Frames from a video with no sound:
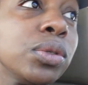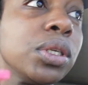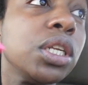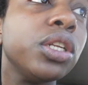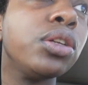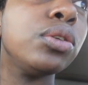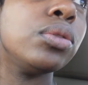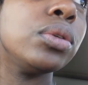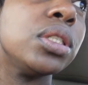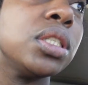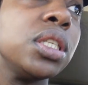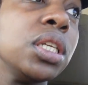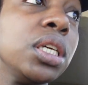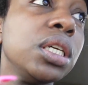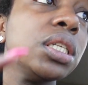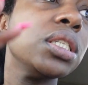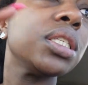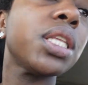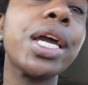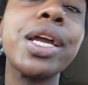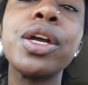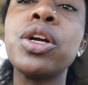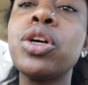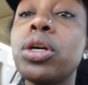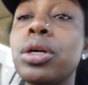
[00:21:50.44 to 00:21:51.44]
want to do is this
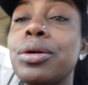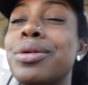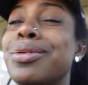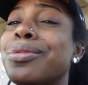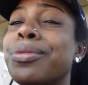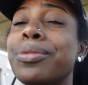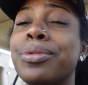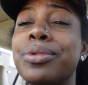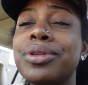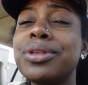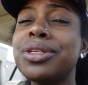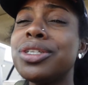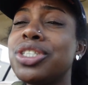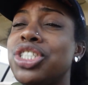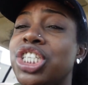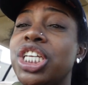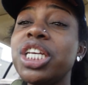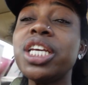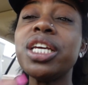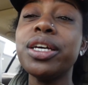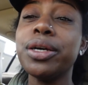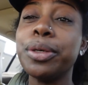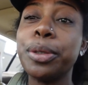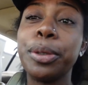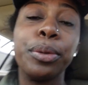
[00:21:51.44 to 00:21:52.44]
like girl
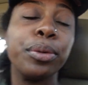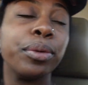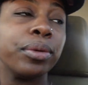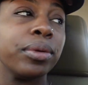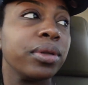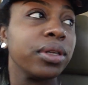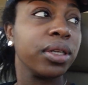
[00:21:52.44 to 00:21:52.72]
chill